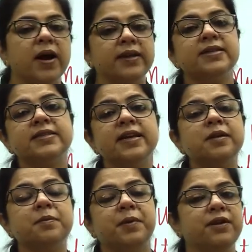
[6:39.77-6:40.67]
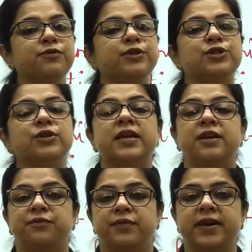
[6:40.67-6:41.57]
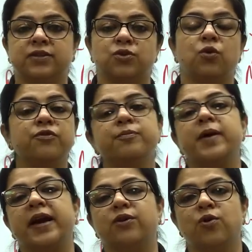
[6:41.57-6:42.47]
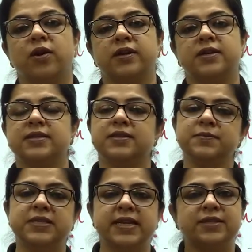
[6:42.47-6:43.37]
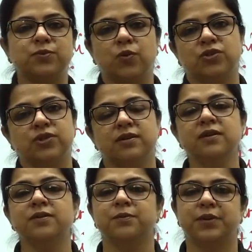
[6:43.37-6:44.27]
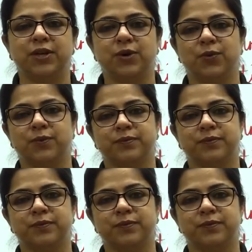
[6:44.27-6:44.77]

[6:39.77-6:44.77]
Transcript: understand the beneficial effects of microorganisms, let's watch a video.